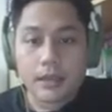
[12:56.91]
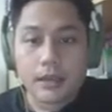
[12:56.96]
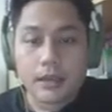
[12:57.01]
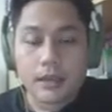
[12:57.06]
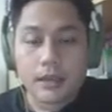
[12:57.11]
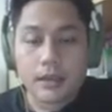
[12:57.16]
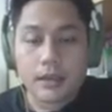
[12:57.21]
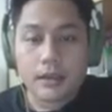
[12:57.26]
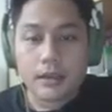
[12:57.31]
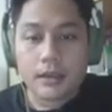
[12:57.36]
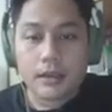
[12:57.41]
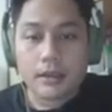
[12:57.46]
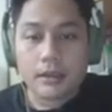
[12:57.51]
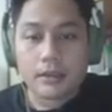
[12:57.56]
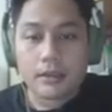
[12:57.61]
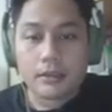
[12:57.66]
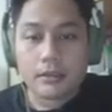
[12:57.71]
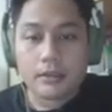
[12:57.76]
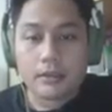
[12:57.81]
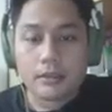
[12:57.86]
uh,
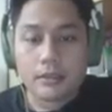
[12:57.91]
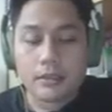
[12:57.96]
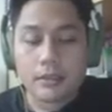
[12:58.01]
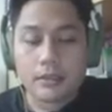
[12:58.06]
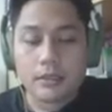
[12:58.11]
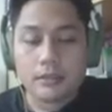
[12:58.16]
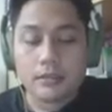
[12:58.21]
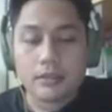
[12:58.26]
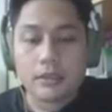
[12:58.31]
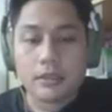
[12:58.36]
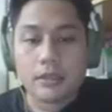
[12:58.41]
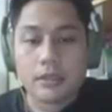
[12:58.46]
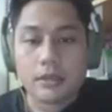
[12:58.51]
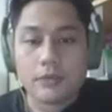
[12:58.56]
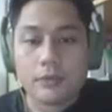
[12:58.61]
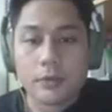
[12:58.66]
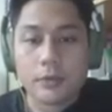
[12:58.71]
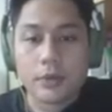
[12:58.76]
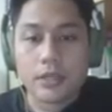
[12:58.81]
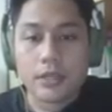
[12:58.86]
in the
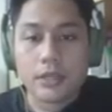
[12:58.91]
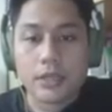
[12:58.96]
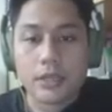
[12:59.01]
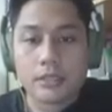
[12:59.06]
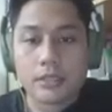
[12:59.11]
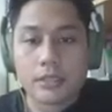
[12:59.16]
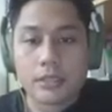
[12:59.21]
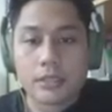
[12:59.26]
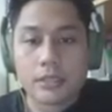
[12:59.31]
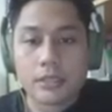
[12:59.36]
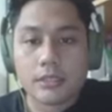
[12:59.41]
food industry